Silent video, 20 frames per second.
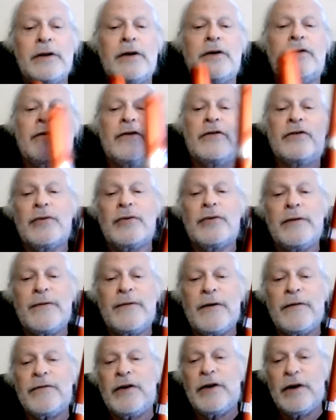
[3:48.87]
This is
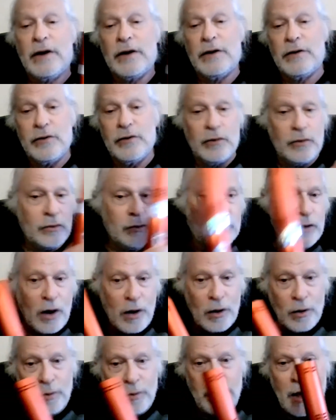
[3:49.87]
350 and can do the
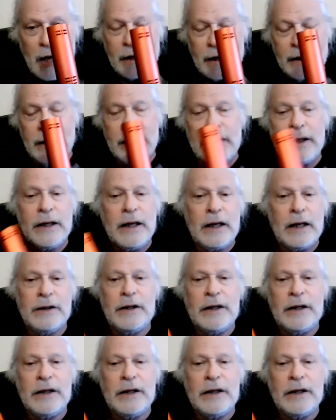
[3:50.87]
whole body.